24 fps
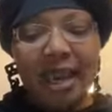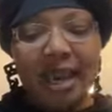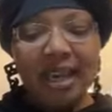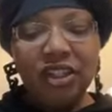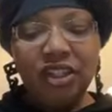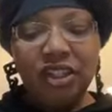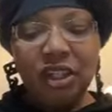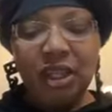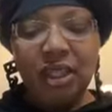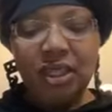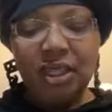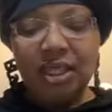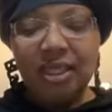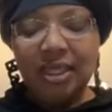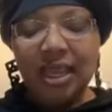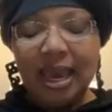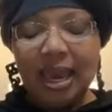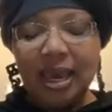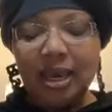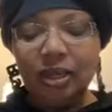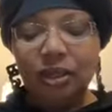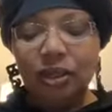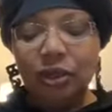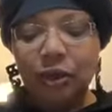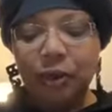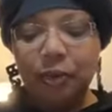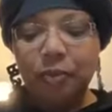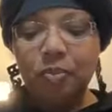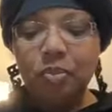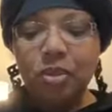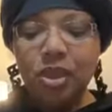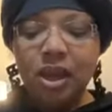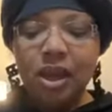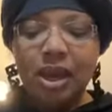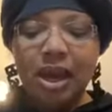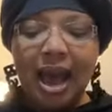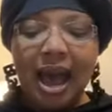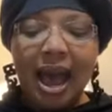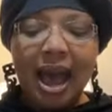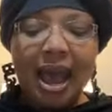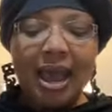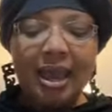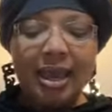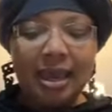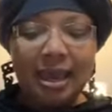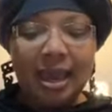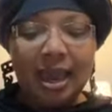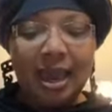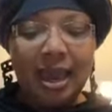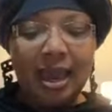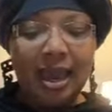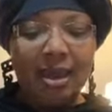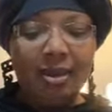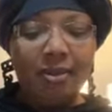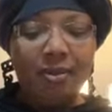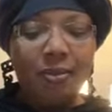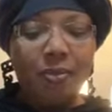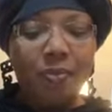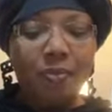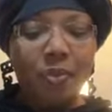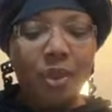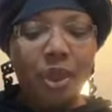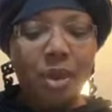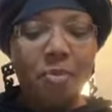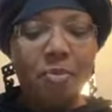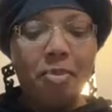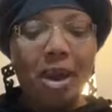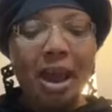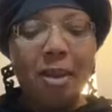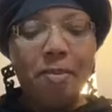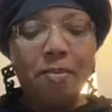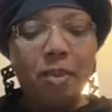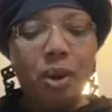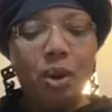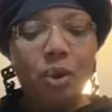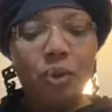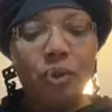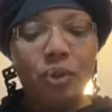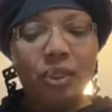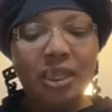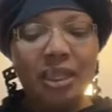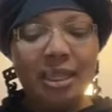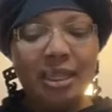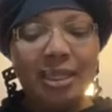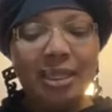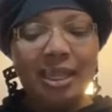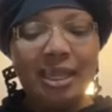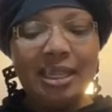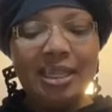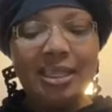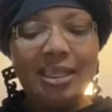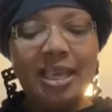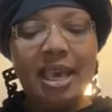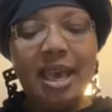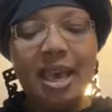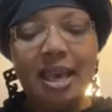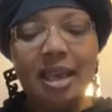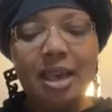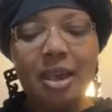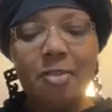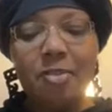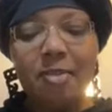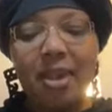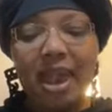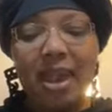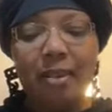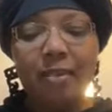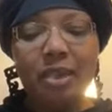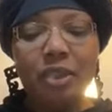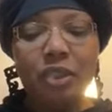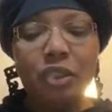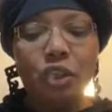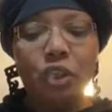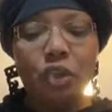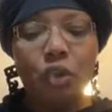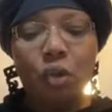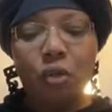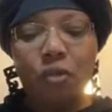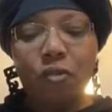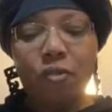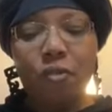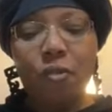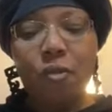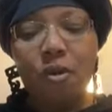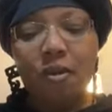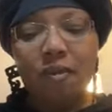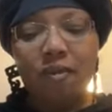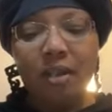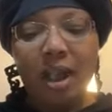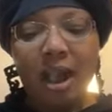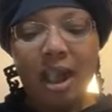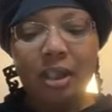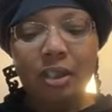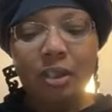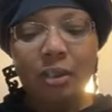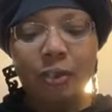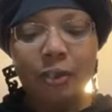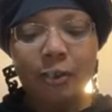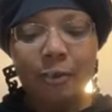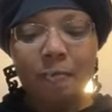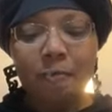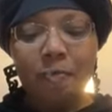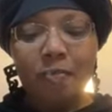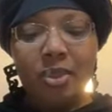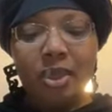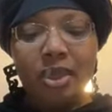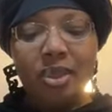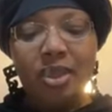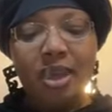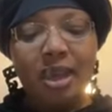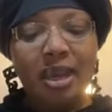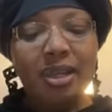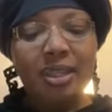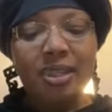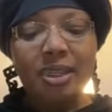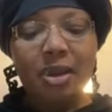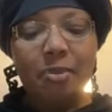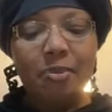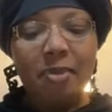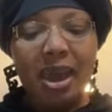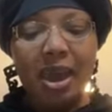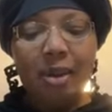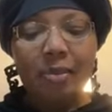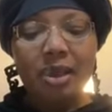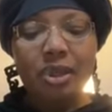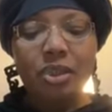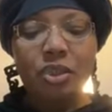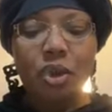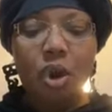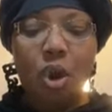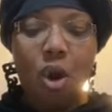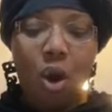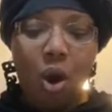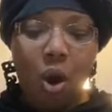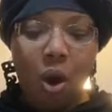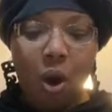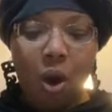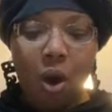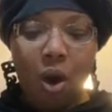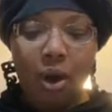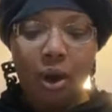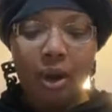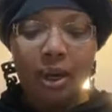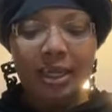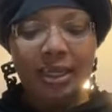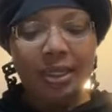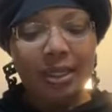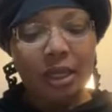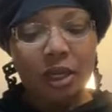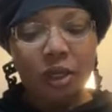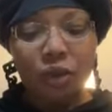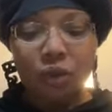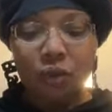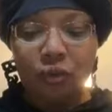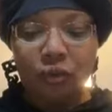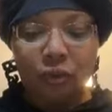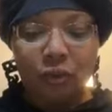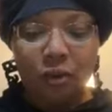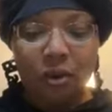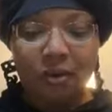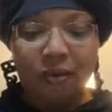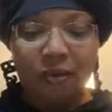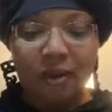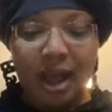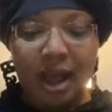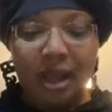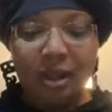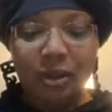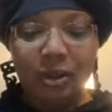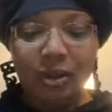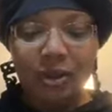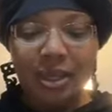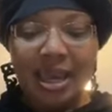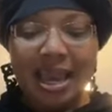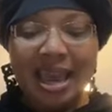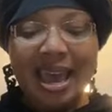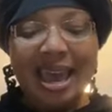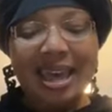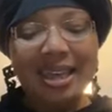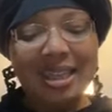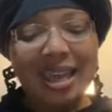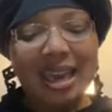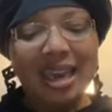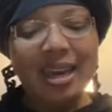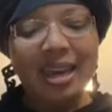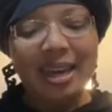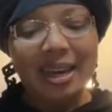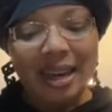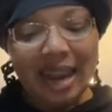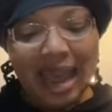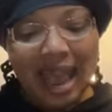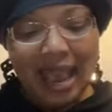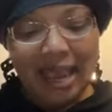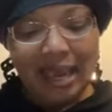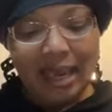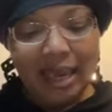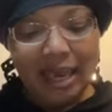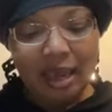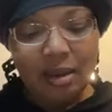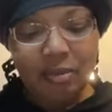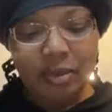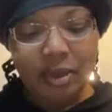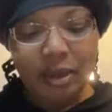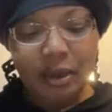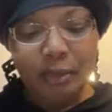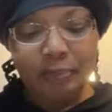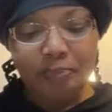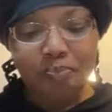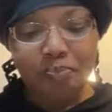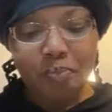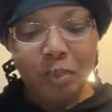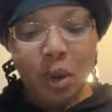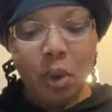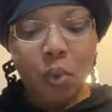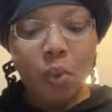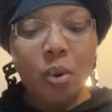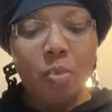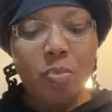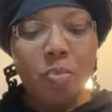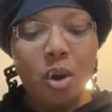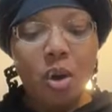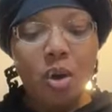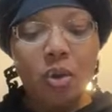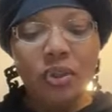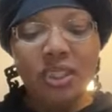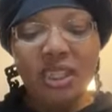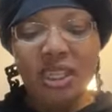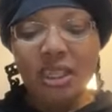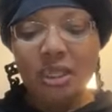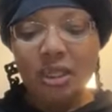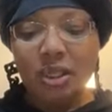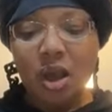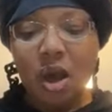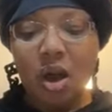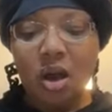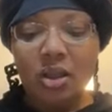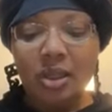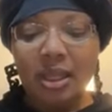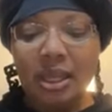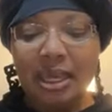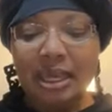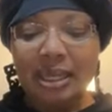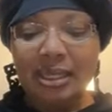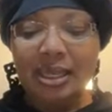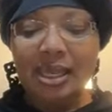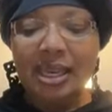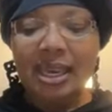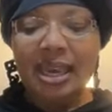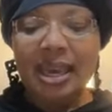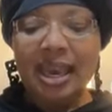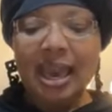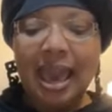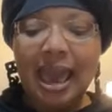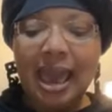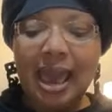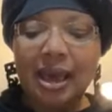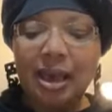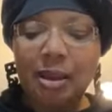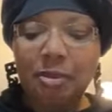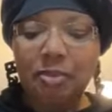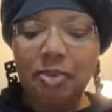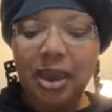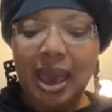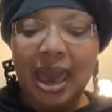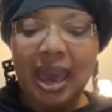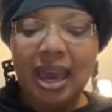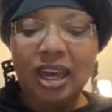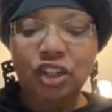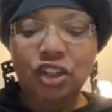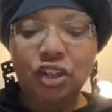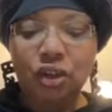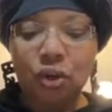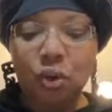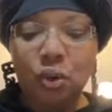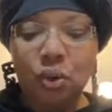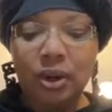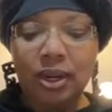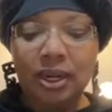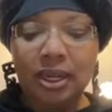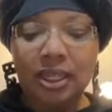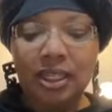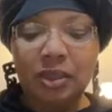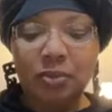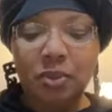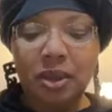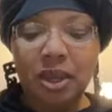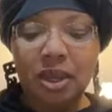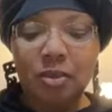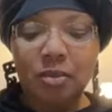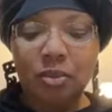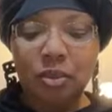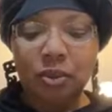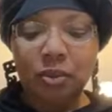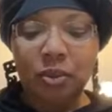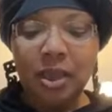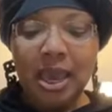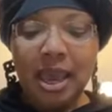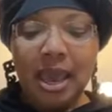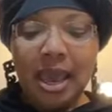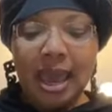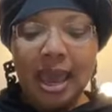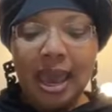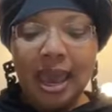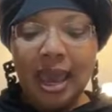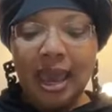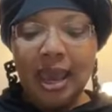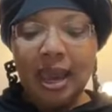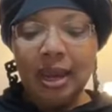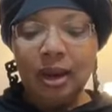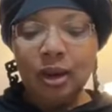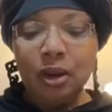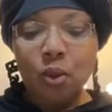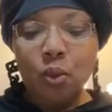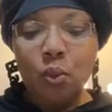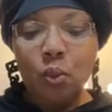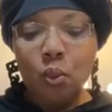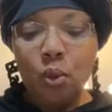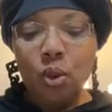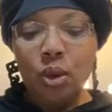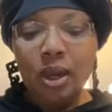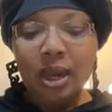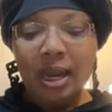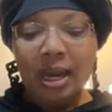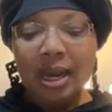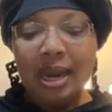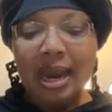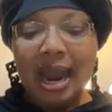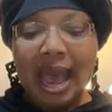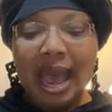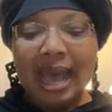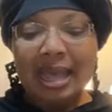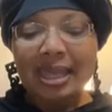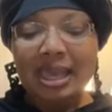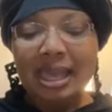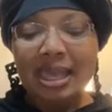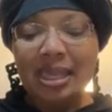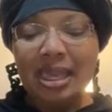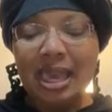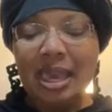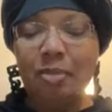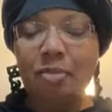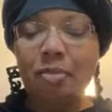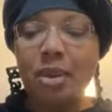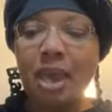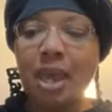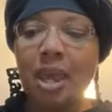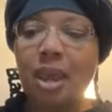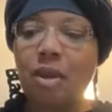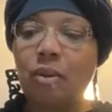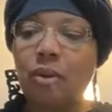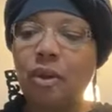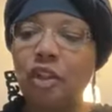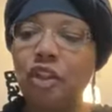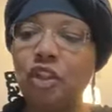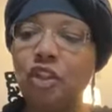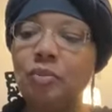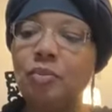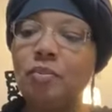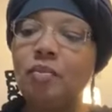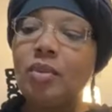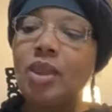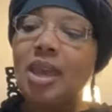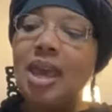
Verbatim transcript: And Jesus answered, God gave by Moses 10 commandments to your forefathers, these commandments are hard, said your forefathers, and they could not keep them. When Moses saw this, he had compassion on his people and would not that they perish.